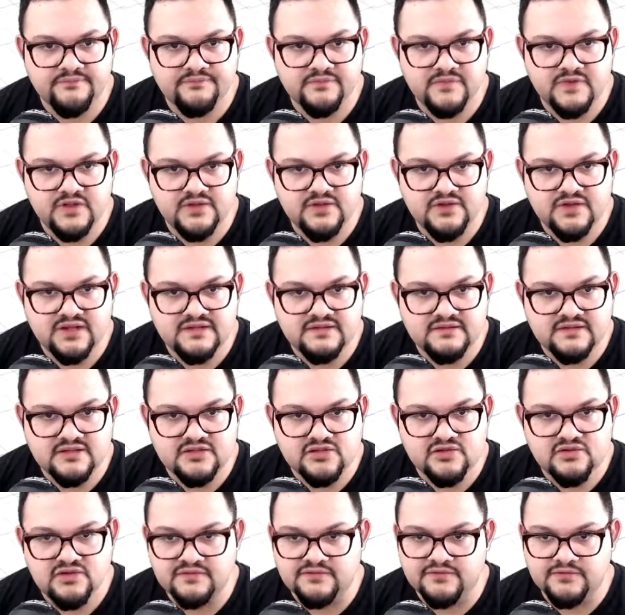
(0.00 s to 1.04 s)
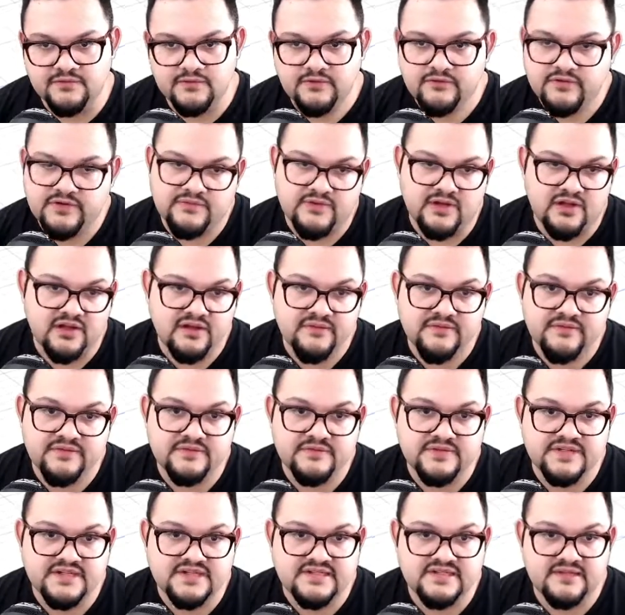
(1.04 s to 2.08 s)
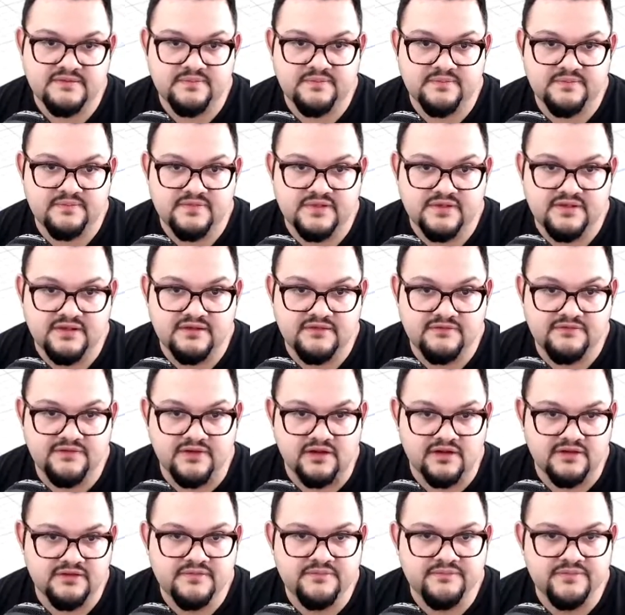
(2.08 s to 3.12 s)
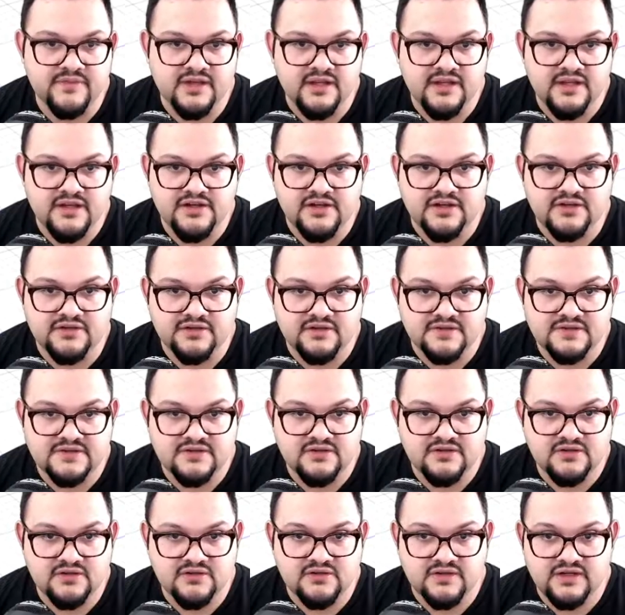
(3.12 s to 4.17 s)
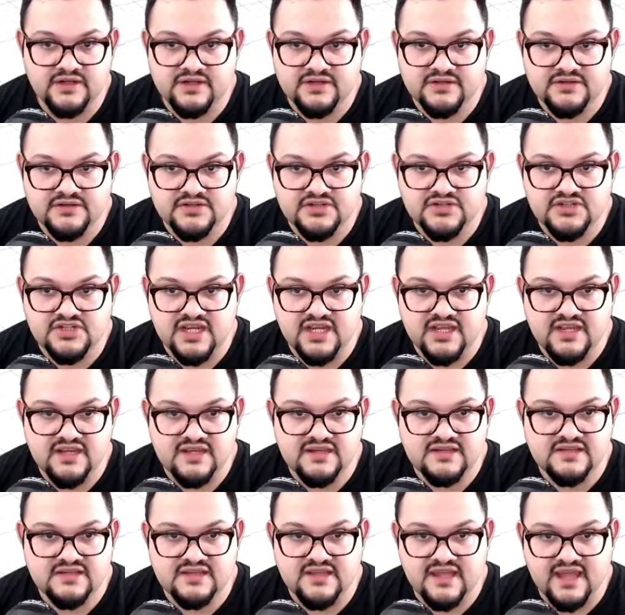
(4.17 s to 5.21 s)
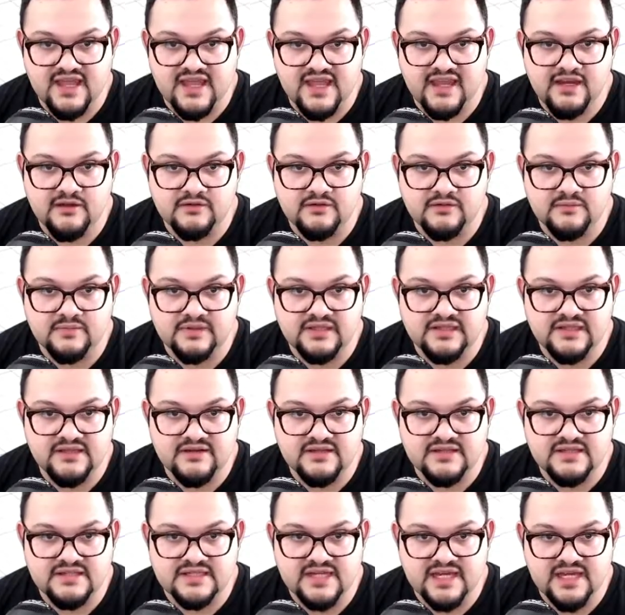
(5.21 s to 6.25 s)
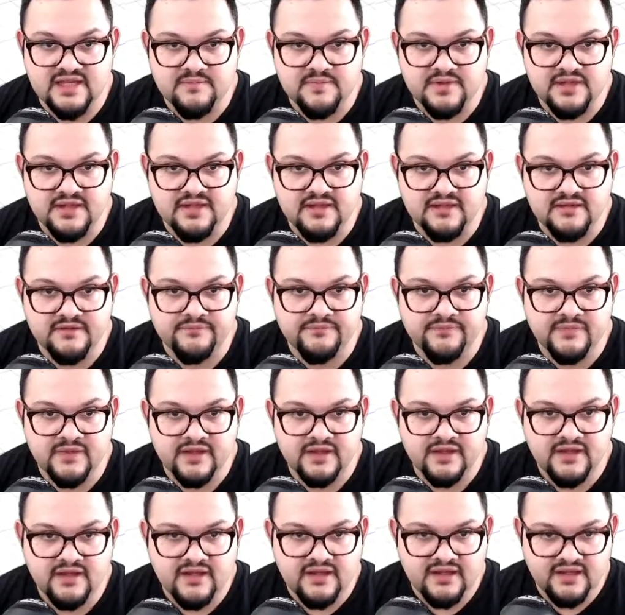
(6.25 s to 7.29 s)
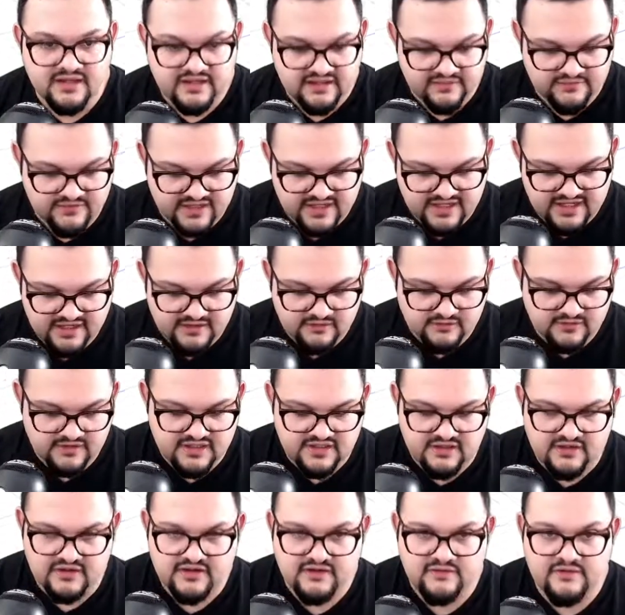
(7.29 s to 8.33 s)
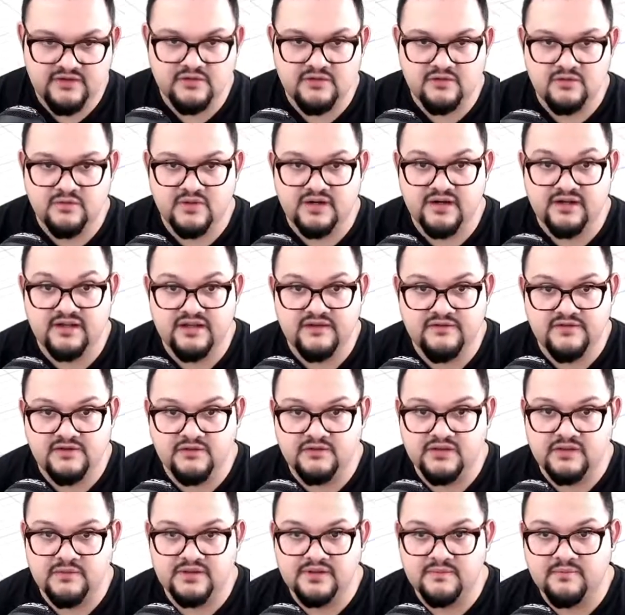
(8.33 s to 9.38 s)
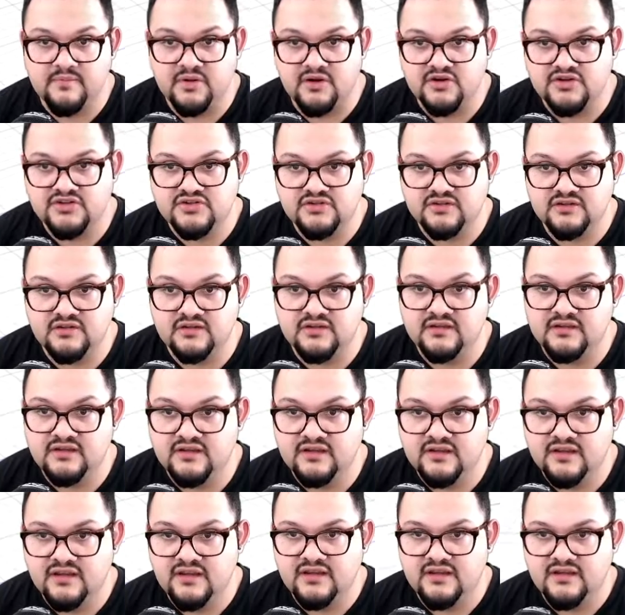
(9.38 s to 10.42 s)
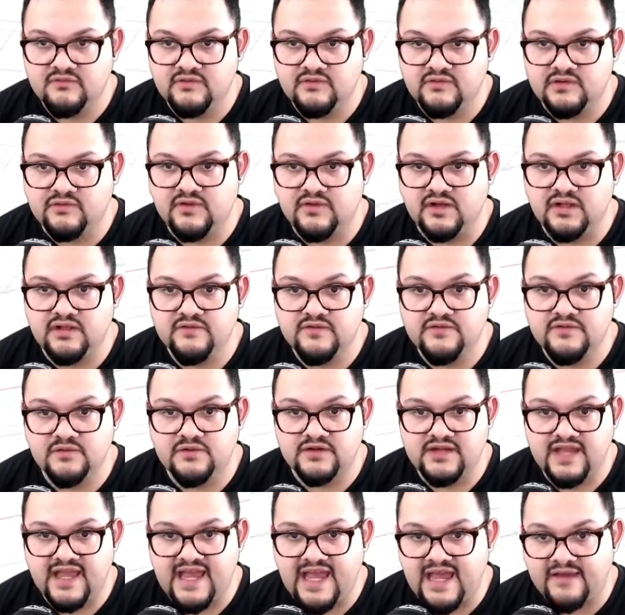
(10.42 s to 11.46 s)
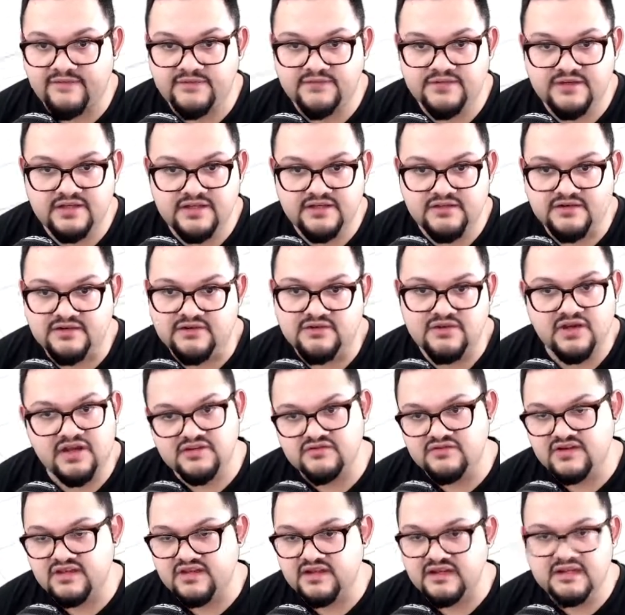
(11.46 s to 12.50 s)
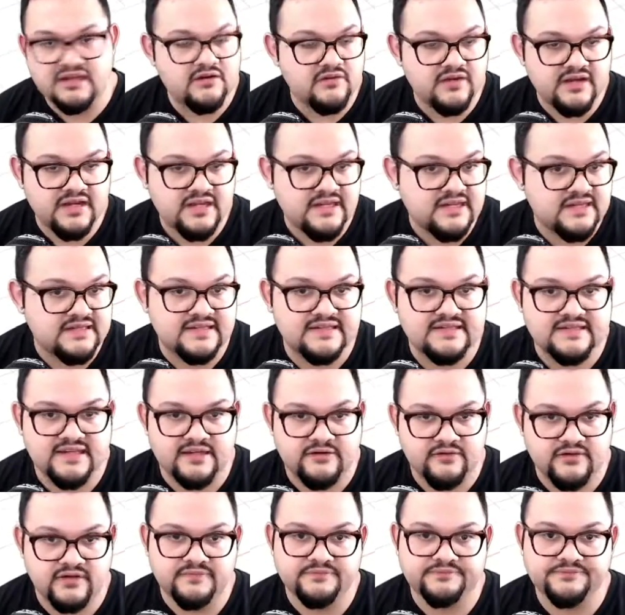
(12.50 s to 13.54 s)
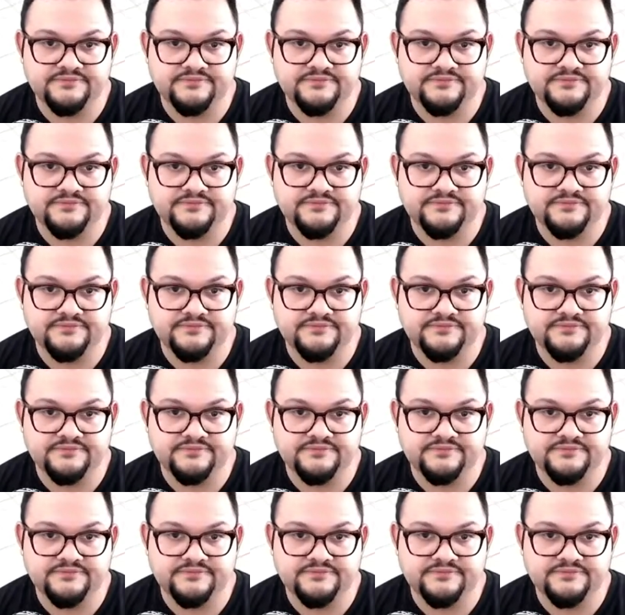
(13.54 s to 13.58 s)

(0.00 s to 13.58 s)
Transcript: You can do a full revolve, which is the default. You can also change the angle completely. You can type in a different angle here if you don't want. If you only want a partial revolve, if you want half of it, you can do 180 degrees, etc.